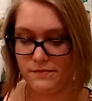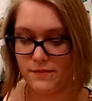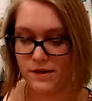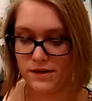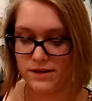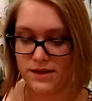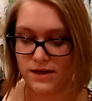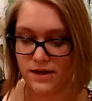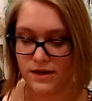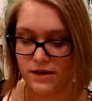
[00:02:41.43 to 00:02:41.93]

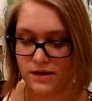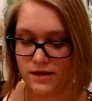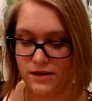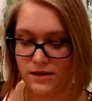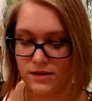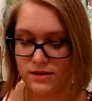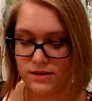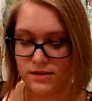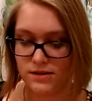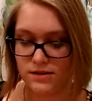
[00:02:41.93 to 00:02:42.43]
It
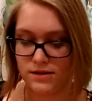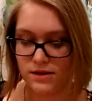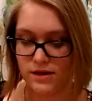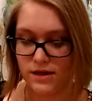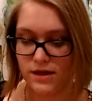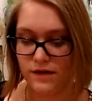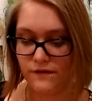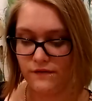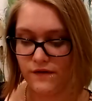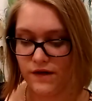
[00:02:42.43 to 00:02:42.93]
says,
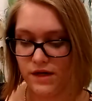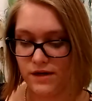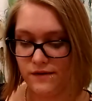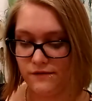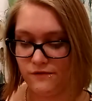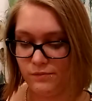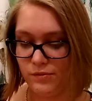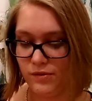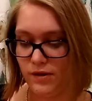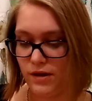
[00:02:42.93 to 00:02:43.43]

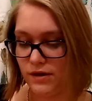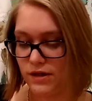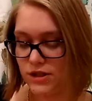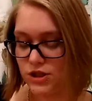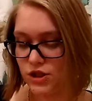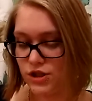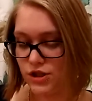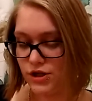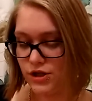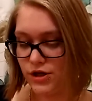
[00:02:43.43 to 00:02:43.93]
innovative
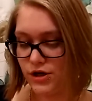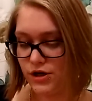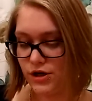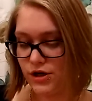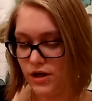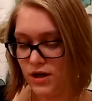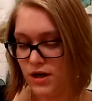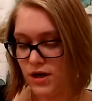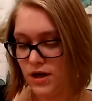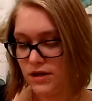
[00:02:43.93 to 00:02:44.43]

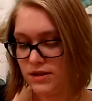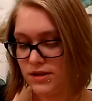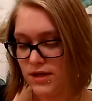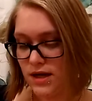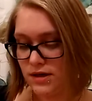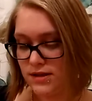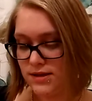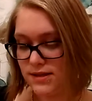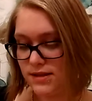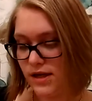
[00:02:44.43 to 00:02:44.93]
plunger
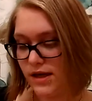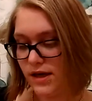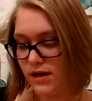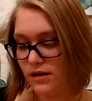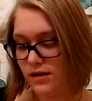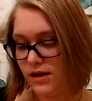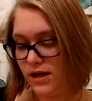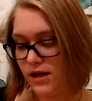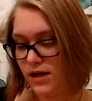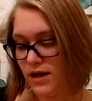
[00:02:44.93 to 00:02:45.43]
tucks
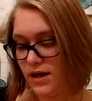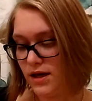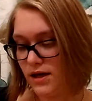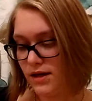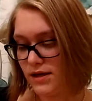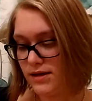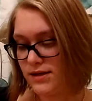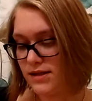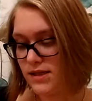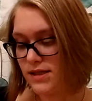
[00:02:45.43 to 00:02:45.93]
neatly
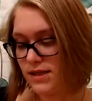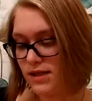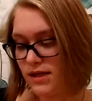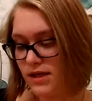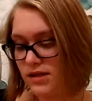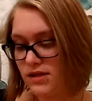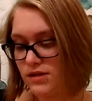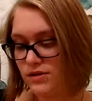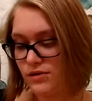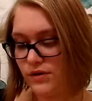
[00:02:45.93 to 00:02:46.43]
in a
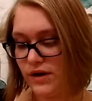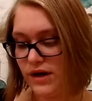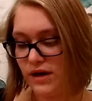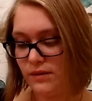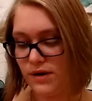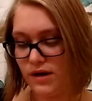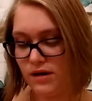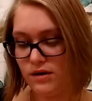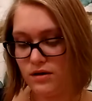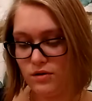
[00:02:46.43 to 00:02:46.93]
sleek
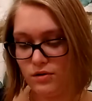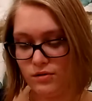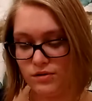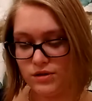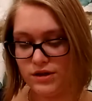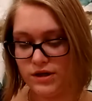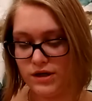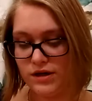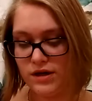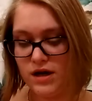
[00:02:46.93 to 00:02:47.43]
ceramic
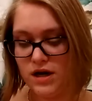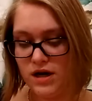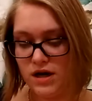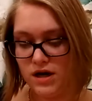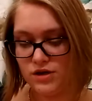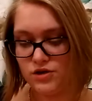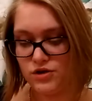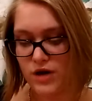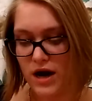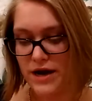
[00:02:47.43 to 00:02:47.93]
holder.
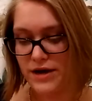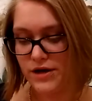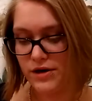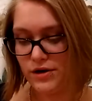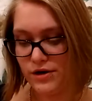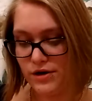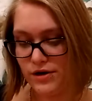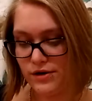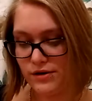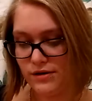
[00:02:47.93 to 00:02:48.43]
Dry
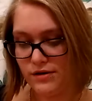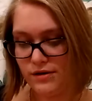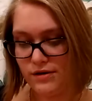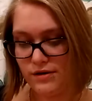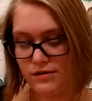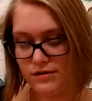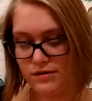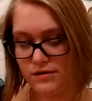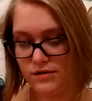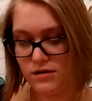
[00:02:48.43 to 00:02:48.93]
earth
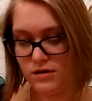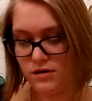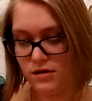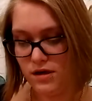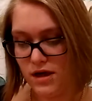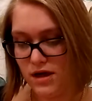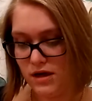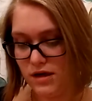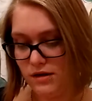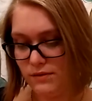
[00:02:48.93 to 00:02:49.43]

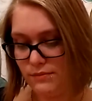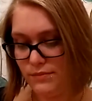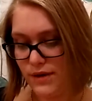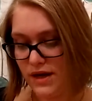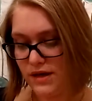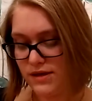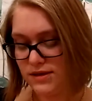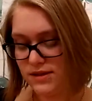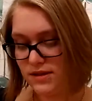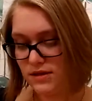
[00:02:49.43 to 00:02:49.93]
in
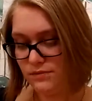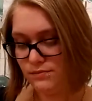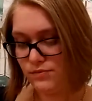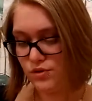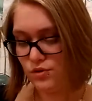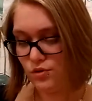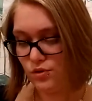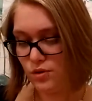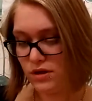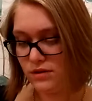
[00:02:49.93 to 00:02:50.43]
base
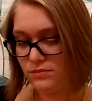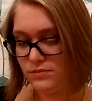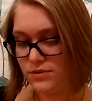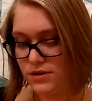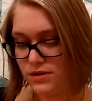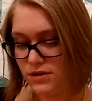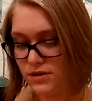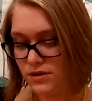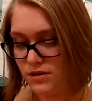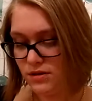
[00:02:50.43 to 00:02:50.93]

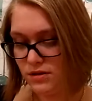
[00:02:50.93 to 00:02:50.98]
absorbs